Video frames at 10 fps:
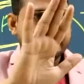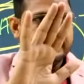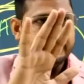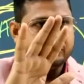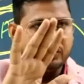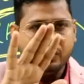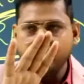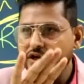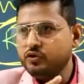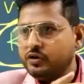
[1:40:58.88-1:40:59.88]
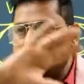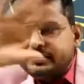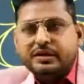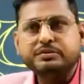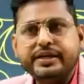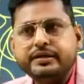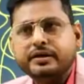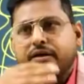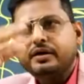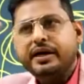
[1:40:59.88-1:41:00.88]
Yes or no? You're running something,
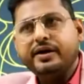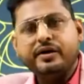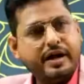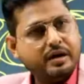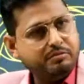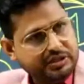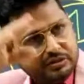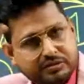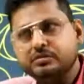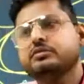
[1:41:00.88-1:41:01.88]
run means